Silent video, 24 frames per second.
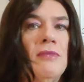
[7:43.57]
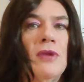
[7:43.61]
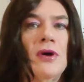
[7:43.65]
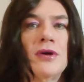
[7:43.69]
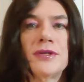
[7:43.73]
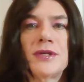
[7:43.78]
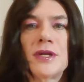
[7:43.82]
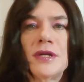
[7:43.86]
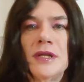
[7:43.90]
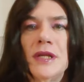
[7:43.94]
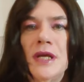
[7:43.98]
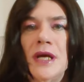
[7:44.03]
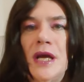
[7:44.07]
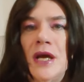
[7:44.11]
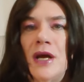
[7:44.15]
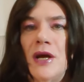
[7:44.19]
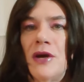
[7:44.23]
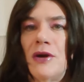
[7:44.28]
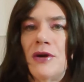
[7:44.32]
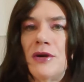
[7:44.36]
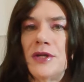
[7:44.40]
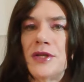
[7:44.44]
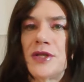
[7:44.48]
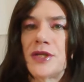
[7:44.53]

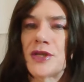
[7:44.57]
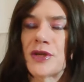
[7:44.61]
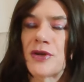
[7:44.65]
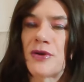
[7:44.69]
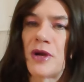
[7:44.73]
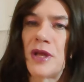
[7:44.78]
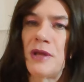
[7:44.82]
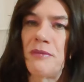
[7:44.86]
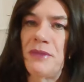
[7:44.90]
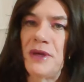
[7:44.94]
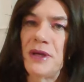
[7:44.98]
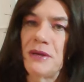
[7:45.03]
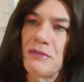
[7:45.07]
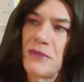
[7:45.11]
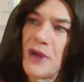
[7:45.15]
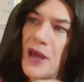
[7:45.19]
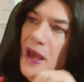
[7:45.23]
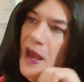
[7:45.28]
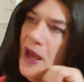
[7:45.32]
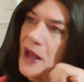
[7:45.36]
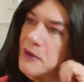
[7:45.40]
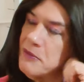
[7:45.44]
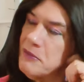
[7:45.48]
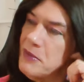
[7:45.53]
Mausolea and screaming
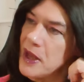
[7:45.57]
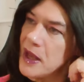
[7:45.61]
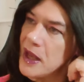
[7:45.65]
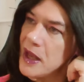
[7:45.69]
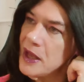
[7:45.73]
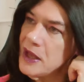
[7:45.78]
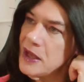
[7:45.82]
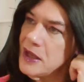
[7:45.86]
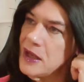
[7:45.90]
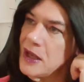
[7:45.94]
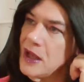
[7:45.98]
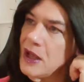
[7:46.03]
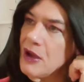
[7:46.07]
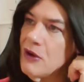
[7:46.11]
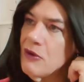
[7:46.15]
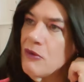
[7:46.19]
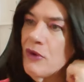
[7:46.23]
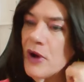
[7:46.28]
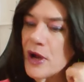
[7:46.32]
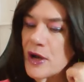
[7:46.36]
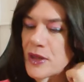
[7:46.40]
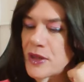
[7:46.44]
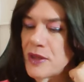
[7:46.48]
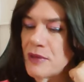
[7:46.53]
madmen.
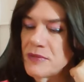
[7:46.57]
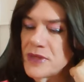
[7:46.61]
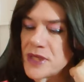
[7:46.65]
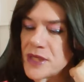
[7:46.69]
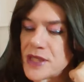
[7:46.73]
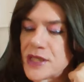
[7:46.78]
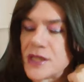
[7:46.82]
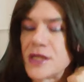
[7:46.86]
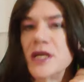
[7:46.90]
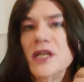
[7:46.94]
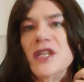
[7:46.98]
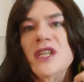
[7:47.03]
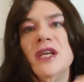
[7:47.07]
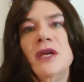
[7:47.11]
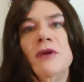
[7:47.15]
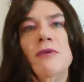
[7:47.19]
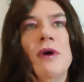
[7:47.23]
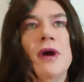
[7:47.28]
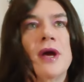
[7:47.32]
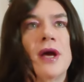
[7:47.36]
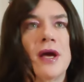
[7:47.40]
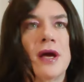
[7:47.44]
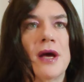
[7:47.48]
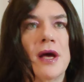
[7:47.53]
One of them's a
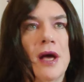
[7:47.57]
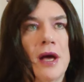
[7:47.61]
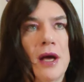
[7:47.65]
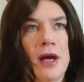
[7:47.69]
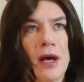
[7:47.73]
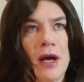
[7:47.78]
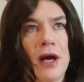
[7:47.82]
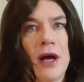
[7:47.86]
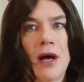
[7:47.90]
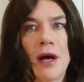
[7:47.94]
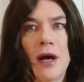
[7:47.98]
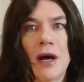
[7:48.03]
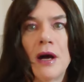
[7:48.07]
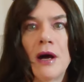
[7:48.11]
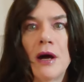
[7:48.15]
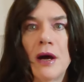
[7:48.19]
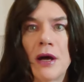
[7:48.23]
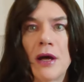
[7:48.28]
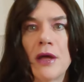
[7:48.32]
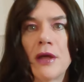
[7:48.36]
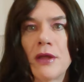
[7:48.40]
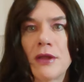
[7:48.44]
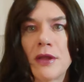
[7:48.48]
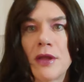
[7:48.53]
city where
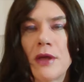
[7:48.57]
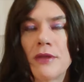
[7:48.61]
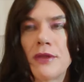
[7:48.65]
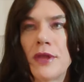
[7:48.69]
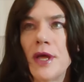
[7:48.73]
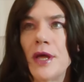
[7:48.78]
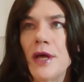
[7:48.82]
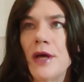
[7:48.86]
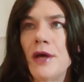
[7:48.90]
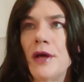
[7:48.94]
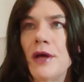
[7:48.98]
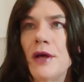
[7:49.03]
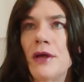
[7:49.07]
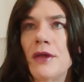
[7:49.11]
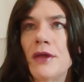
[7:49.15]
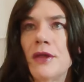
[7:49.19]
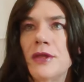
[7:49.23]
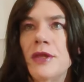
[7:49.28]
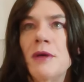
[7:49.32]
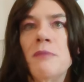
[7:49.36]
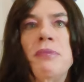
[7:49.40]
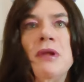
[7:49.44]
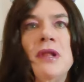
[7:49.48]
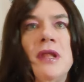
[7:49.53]
the
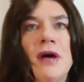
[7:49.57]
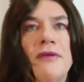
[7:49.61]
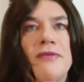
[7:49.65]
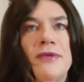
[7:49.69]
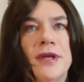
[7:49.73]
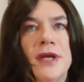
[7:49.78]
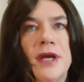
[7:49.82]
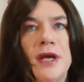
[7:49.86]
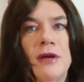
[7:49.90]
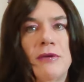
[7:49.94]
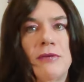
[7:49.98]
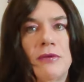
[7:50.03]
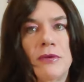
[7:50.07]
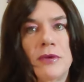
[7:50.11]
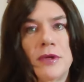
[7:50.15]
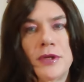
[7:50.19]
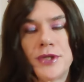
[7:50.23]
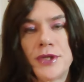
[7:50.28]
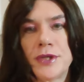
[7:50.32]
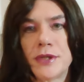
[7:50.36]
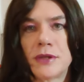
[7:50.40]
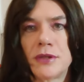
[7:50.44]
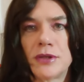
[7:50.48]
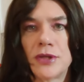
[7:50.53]
beloved King
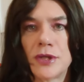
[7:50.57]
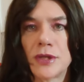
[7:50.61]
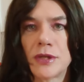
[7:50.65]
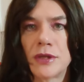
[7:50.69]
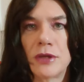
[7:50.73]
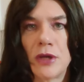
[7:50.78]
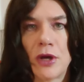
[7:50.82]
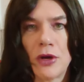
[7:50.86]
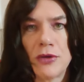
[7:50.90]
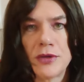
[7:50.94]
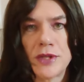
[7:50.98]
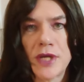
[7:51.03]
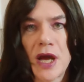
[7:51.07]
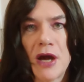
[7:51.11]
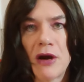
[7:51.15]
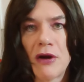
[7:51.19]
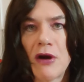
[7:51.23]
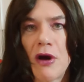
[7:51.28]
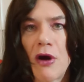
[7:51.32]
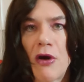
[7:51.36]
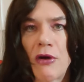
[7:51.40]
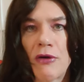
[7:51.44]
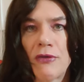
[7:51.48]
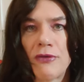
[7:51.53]
Ruler just knows
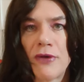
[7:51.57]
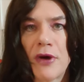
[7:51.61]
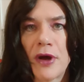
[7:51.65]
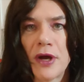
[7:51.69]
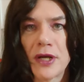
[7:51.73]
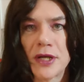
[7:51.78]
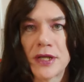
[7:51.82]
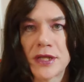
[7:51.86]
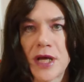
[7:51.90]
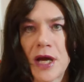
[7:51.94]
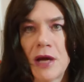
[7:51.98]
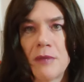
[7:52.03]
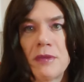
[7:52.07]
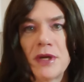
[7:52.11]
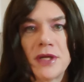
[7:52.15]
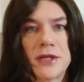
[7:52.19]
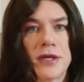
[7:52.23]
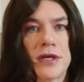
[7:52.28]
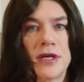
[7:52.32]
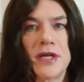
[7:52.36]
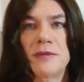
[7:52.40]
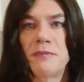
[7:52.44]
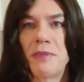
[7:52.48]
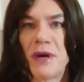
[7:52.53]
how horrifying is
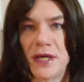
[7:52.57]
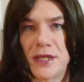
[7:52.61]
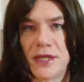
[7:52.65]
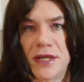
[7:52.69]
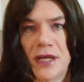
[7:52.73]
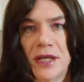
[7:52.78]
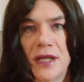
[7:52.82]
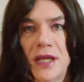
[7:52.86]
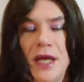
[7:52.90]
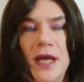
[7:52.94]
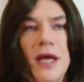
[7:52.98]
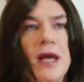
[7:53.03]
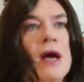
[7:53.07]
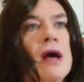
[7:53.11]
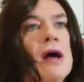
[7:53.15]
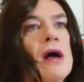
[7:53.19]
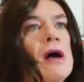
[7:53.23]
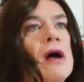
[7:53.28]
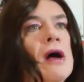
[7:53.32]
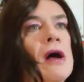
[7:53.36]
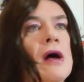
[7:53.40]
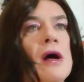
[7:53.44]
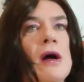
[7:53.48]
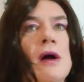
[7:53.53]
coming, so he's basically
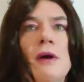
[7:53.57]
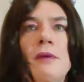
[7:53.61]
